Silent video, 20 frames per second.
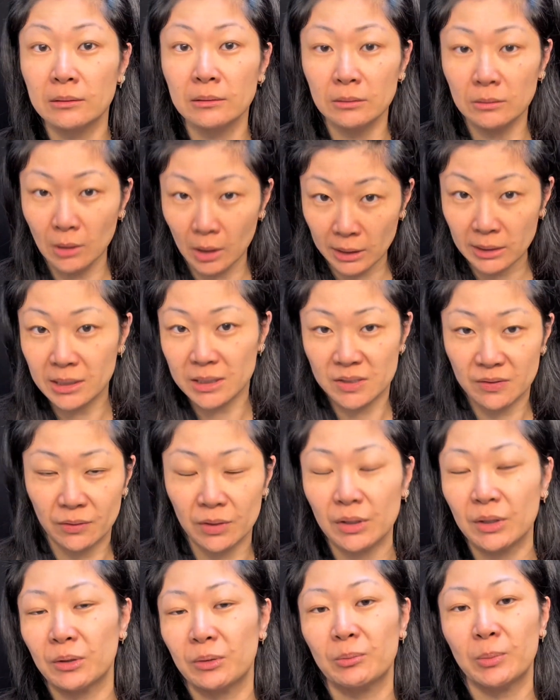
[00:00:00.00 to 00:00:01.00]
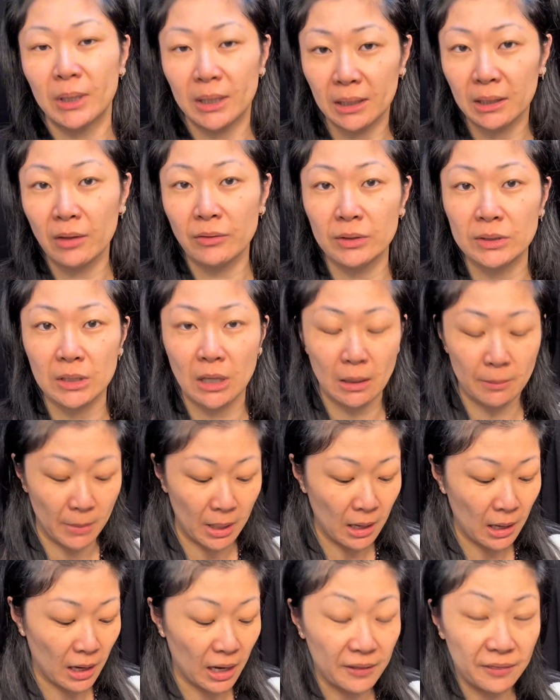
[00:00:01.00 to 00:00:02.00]
not in this video, but another time,
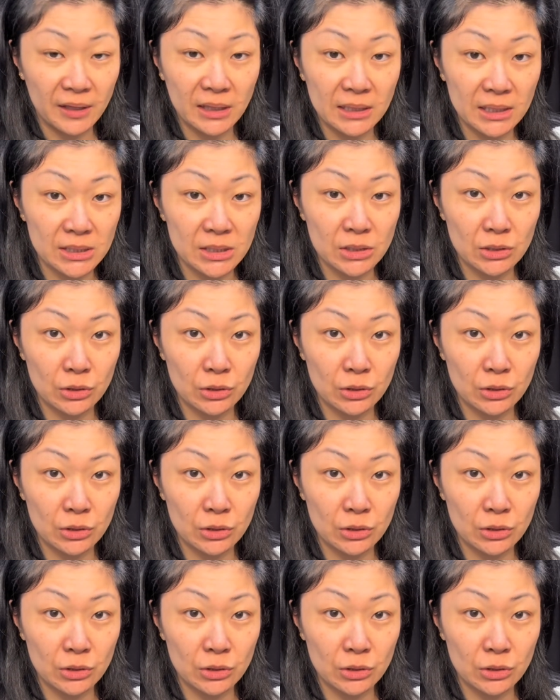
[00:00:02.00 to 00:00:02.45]
I think this